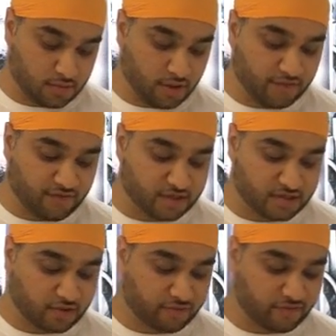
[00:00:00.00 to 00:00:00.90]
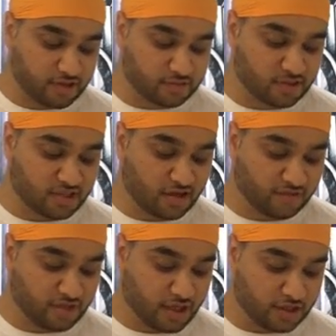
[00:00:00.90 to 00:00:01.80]
But if I sacrifice
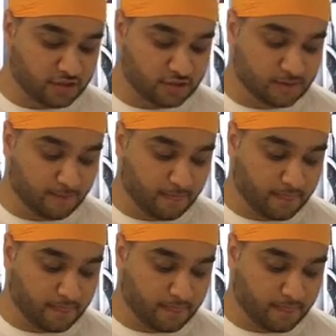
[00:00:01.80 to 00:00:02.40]
myself for the nation,